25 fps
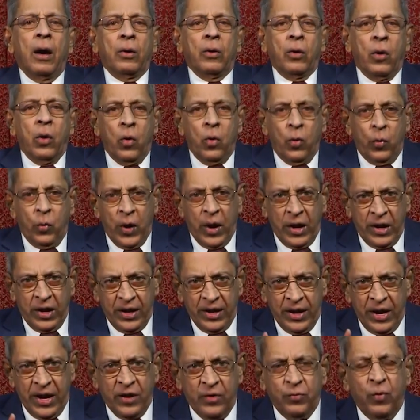go well
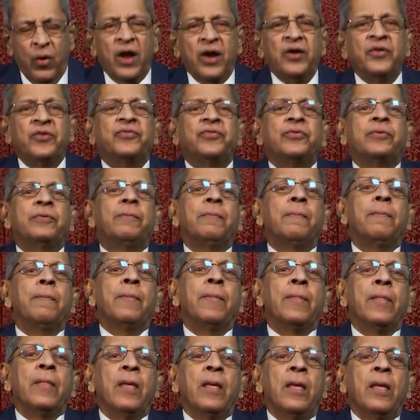in advance,
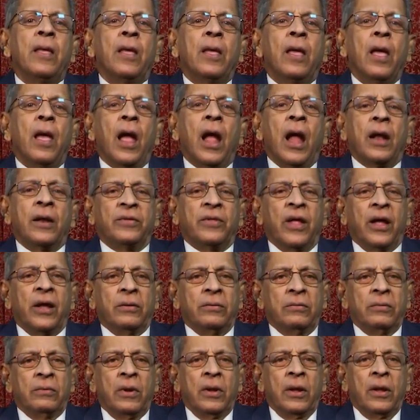and
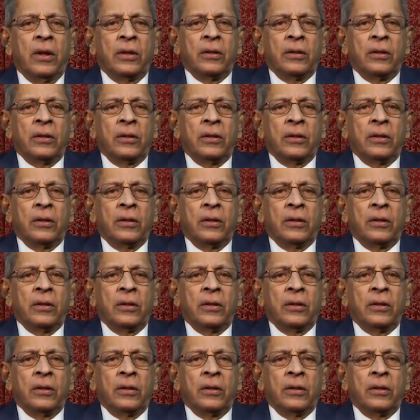then